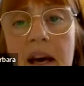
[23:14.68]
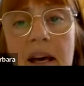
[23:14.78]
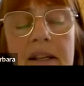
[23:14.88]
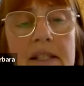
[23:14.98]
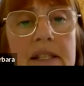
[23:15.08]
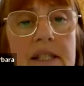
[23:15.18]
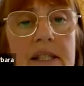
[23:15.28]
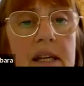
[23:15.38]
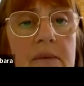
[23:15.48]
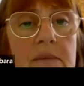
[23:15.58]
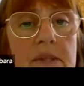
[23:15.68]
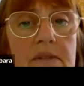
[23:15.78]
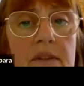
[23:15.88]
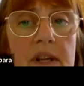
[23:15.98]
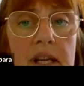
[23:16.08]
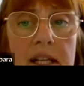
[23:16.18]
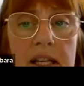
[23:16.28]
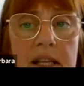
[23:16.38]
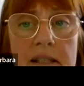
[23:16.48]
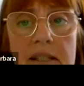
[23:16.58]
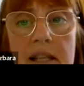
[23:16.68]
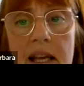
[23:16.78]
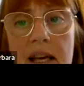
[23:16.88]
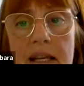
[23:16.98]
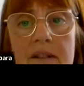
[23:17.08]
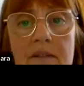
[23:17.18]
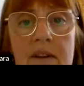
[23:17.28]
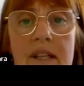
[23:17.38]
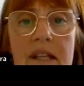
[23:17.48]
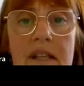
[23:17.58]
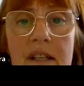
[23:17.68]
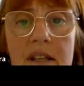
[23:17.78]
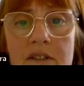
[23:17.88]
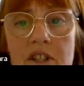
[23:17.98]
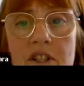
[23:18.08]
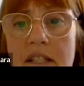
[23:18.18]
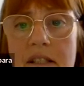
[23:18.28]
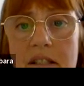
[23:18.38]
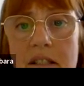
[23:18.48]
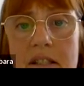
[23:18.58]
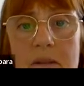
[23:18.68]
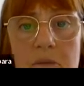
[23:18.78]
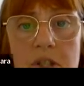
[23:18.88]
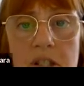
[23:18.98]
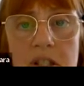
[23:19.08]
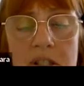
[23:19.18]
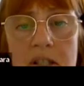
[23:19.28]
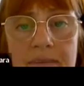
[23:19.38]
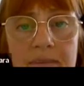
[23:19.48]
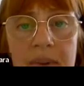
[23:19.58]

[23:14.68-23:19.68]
And in terms of the earlier slide of the theory of shattered assumptions,